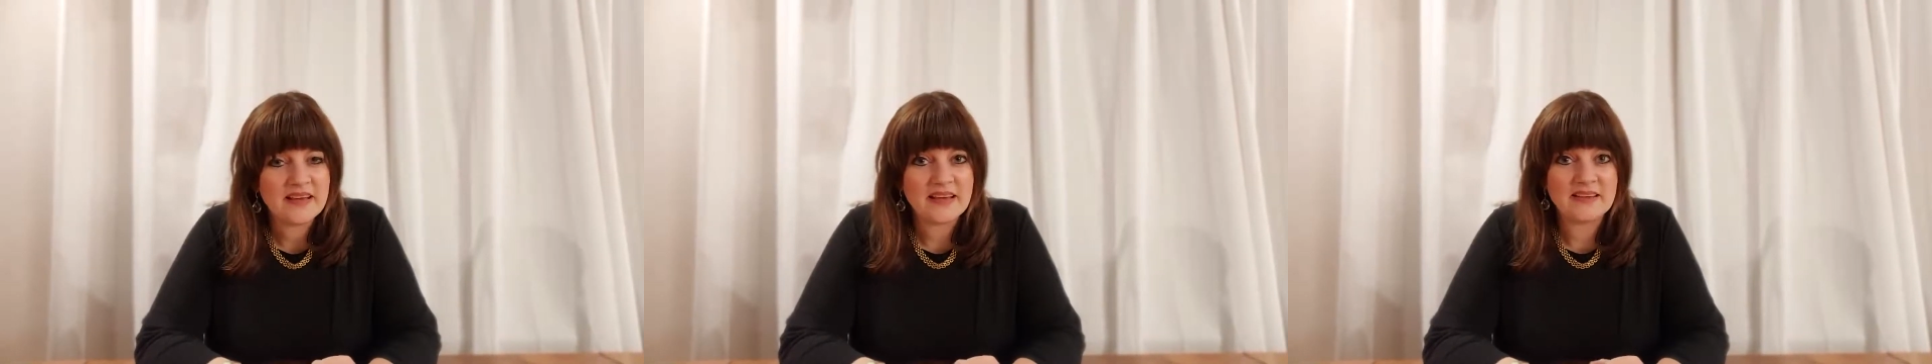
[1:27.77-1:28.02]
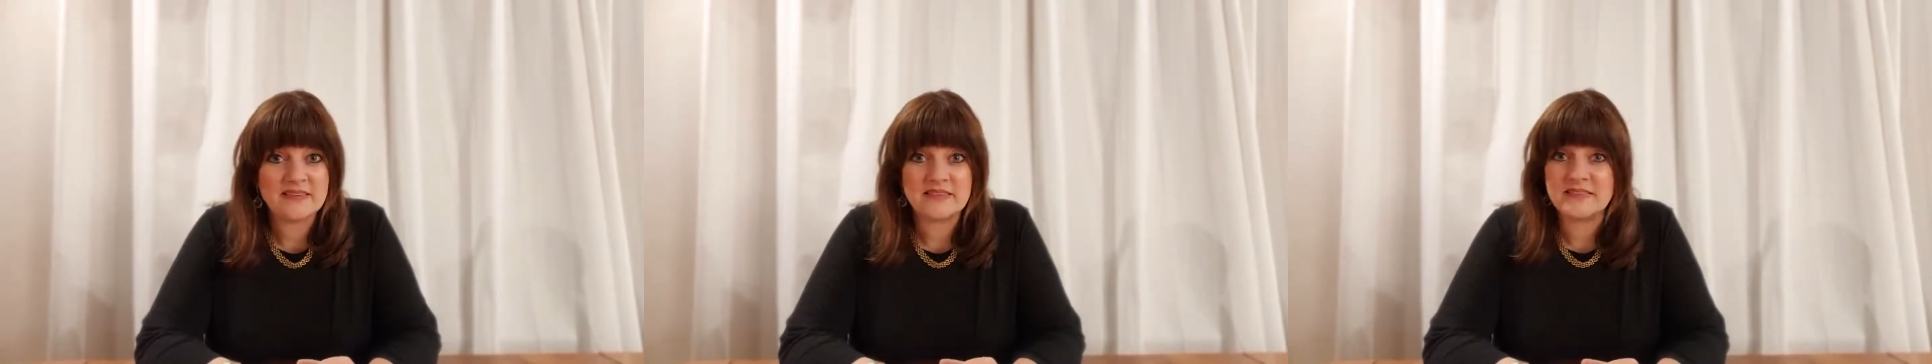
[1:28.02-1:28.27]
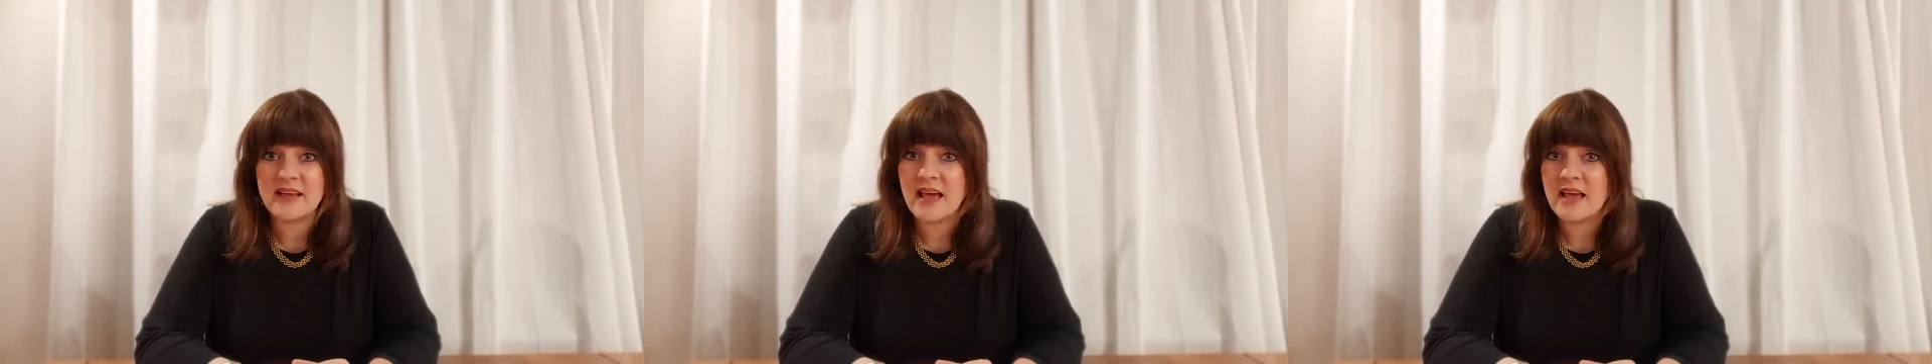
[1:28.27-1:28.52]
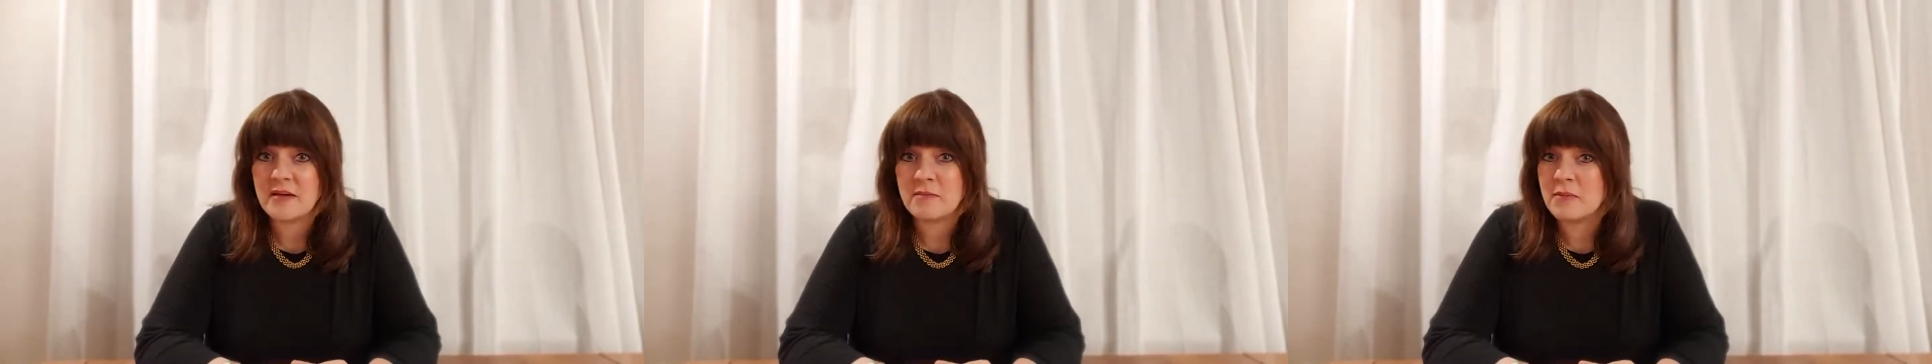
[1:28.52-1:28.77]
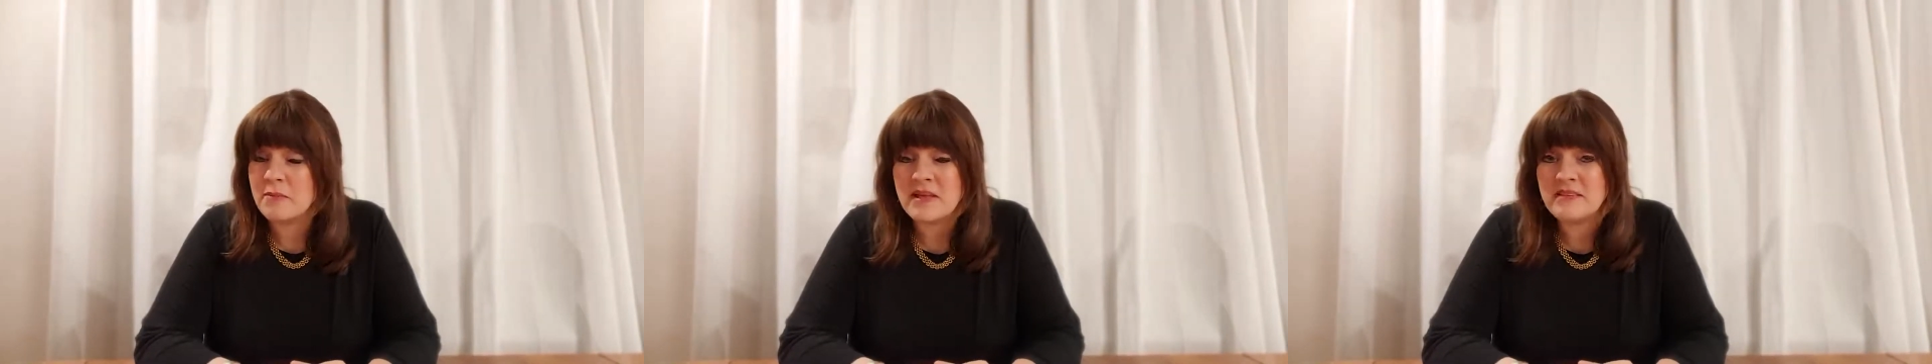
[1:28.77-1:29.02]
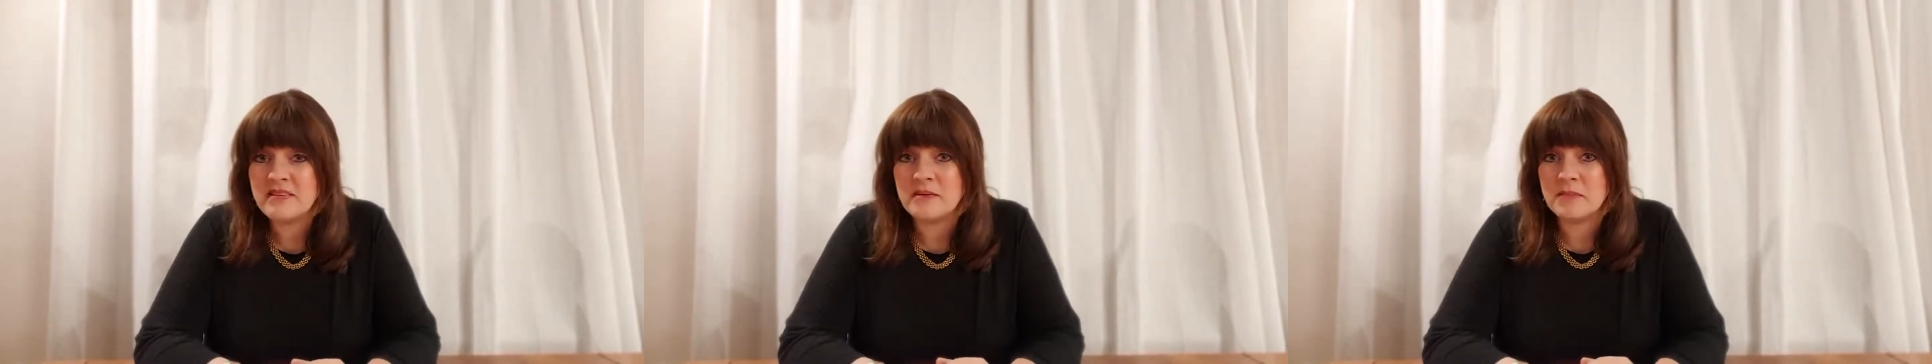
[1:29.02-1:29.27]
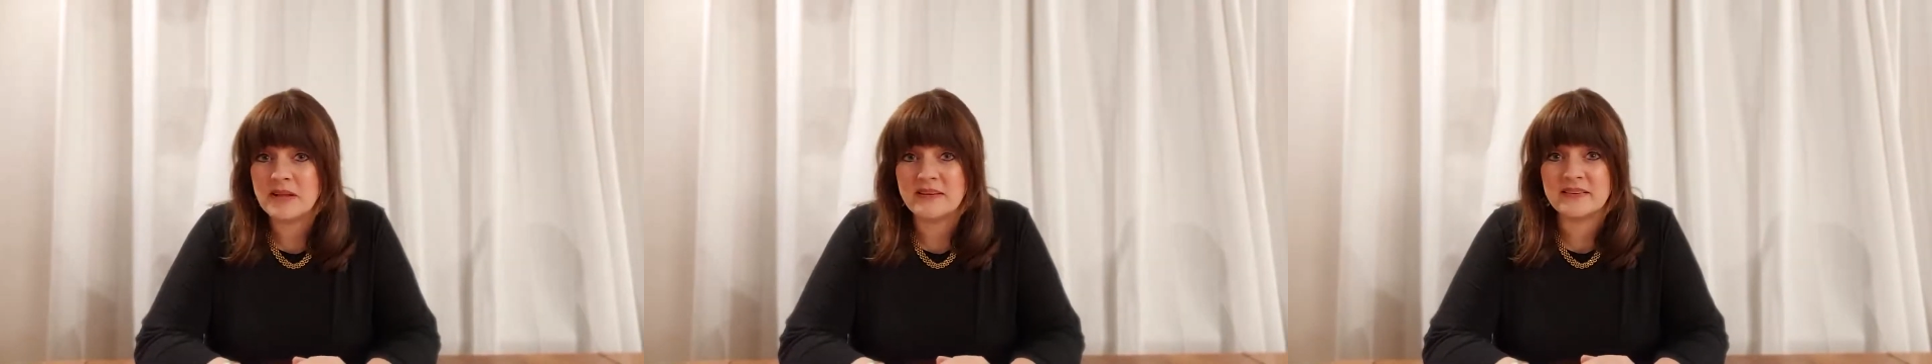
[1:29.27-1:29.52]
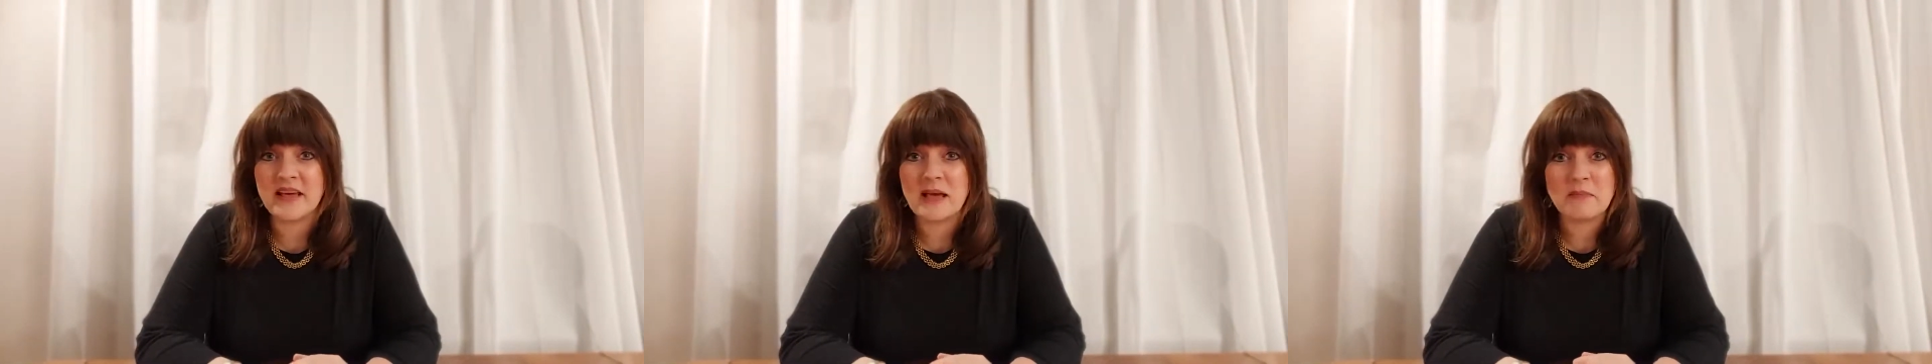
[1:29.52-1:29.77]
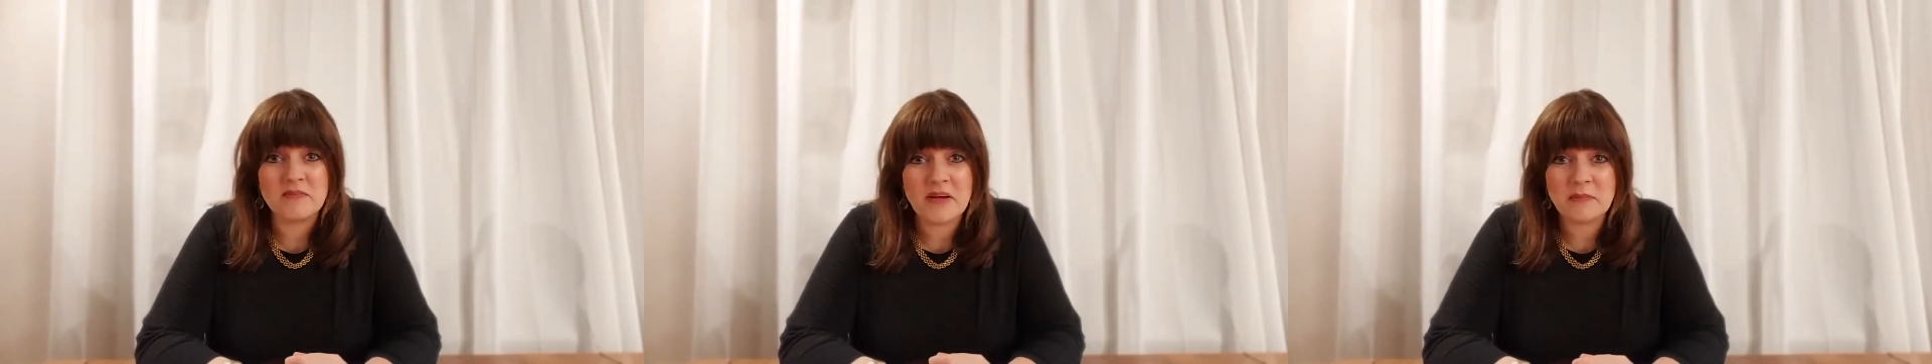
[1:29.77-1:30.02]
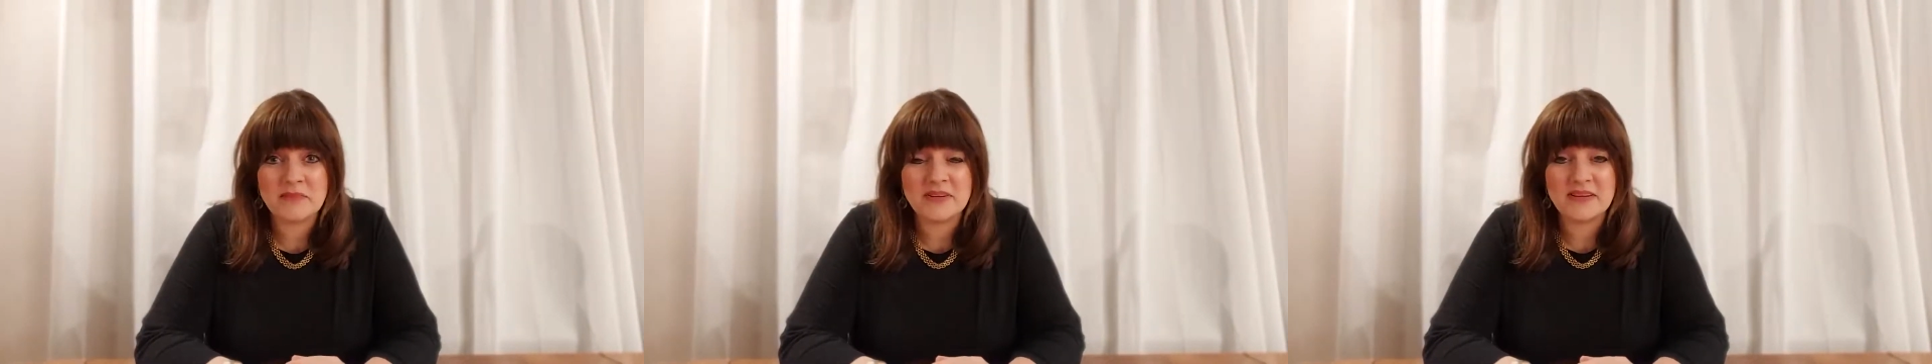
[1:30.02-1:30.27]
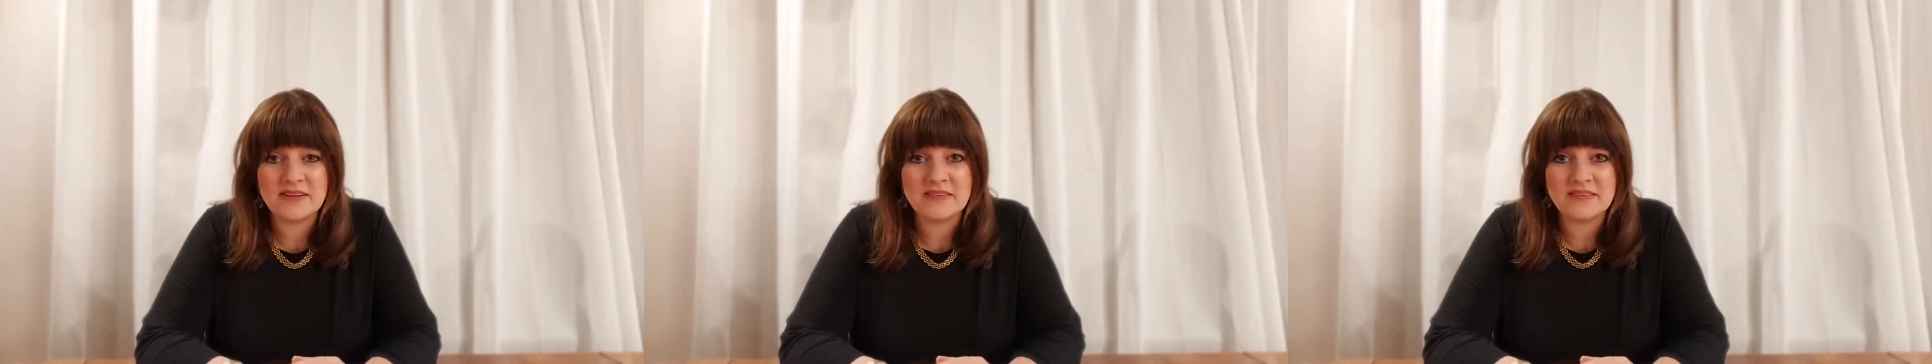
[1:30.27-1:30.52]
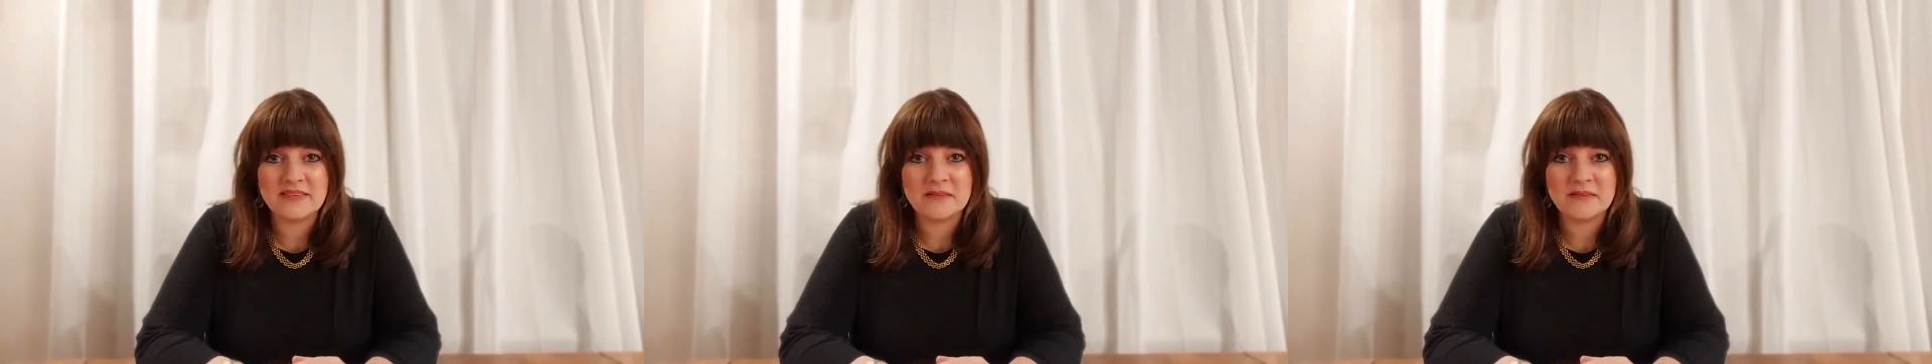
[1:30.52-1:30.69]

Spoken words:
It's a time, it may seem like a time of emptiness.